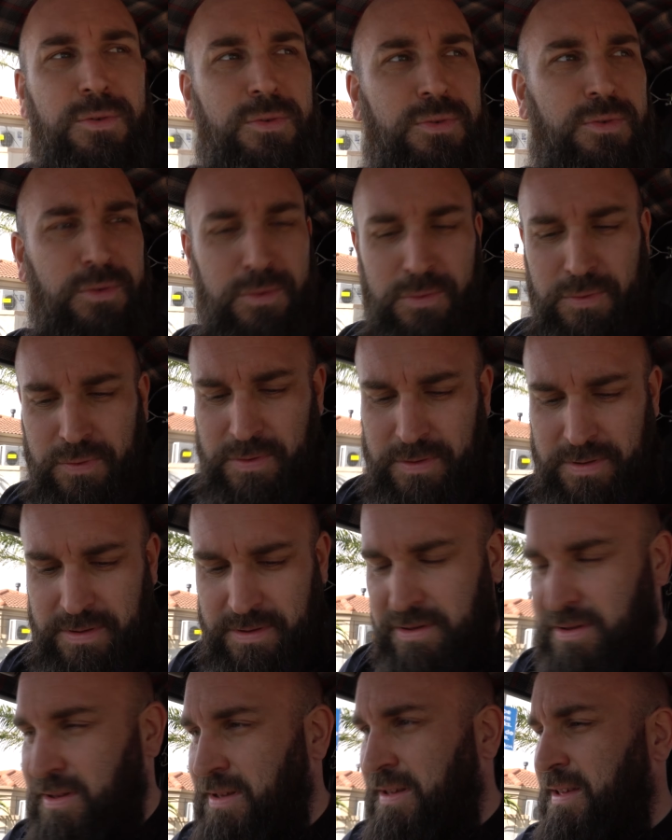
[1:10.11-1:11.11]
oof, oof.
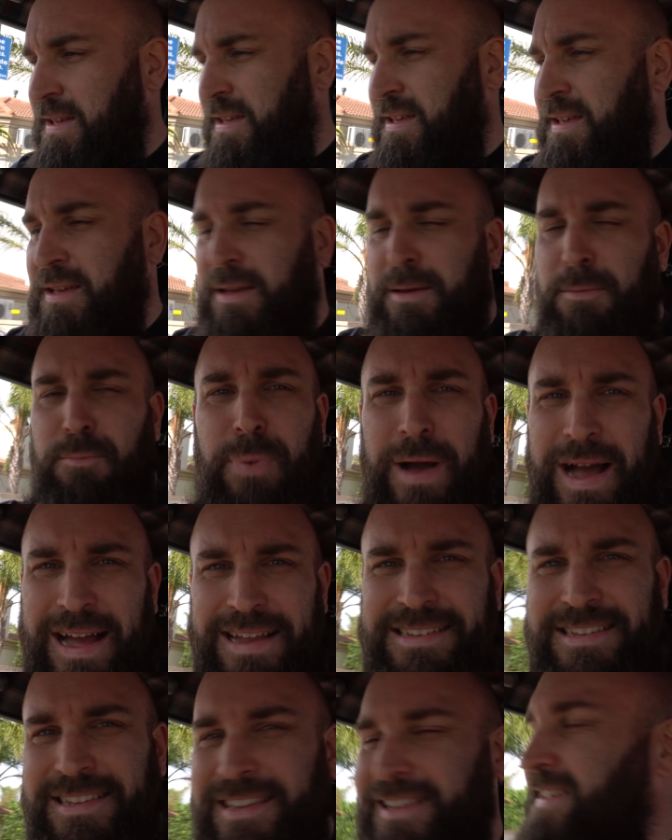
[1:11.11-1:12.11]

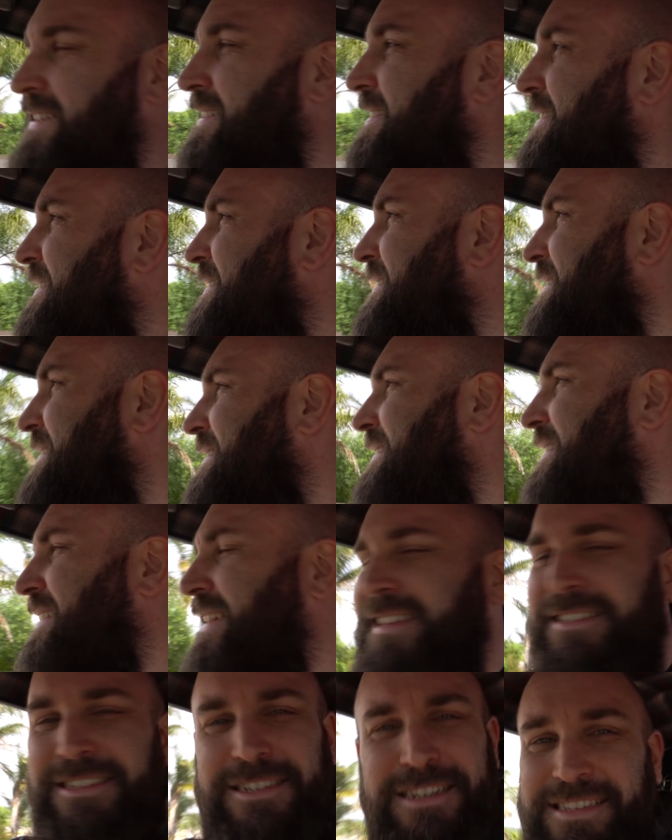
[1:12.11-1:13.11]
But
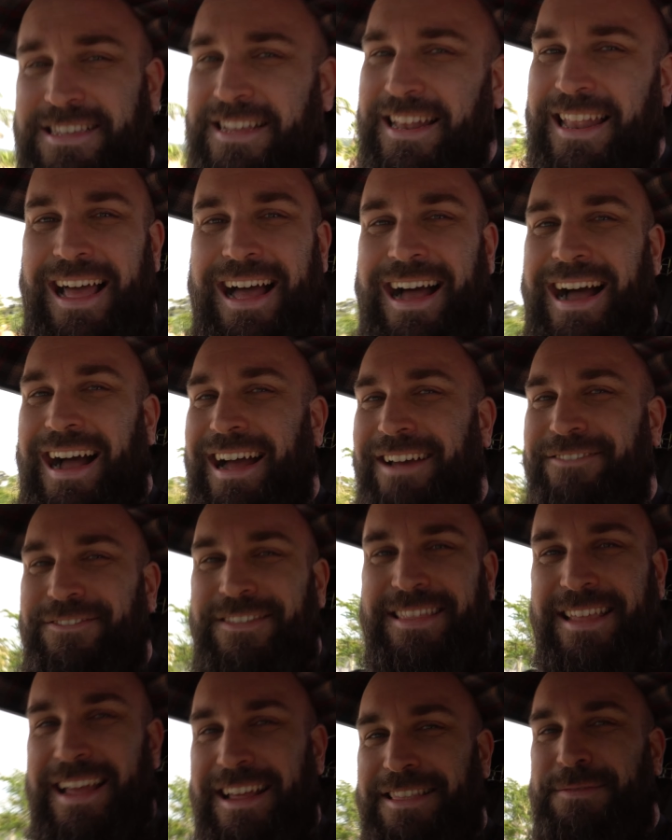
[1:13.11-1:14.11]
she's alive,
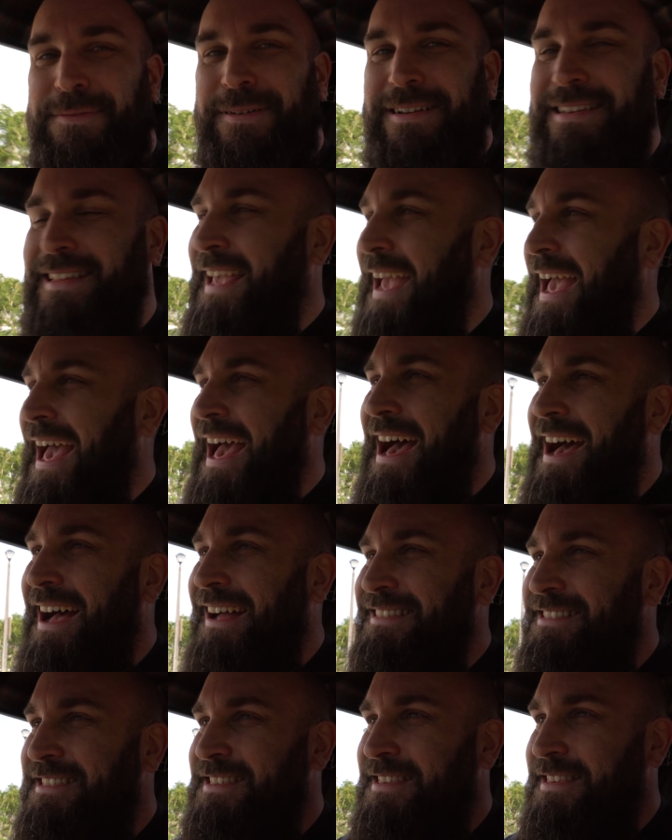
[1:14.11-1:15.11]
and that's what
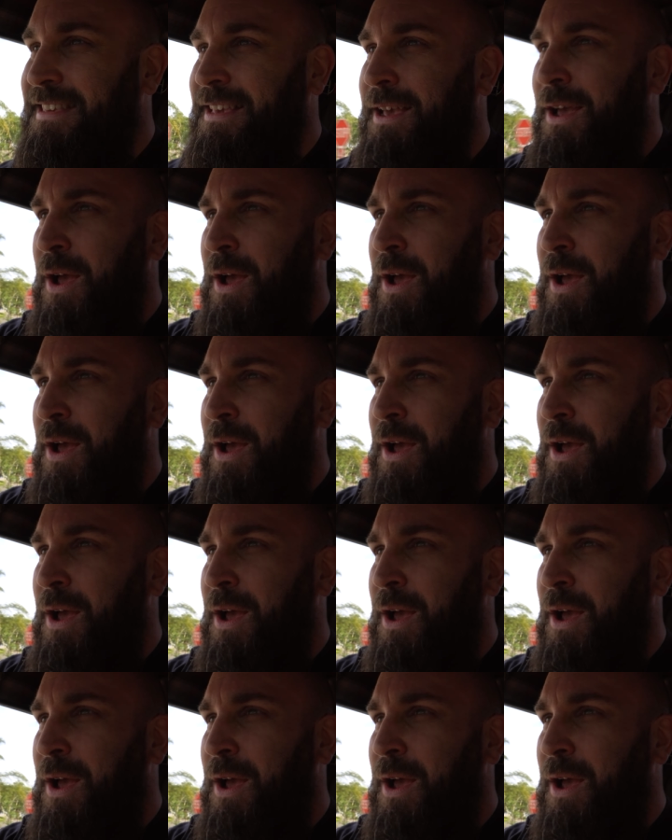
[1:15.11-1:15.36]
counts.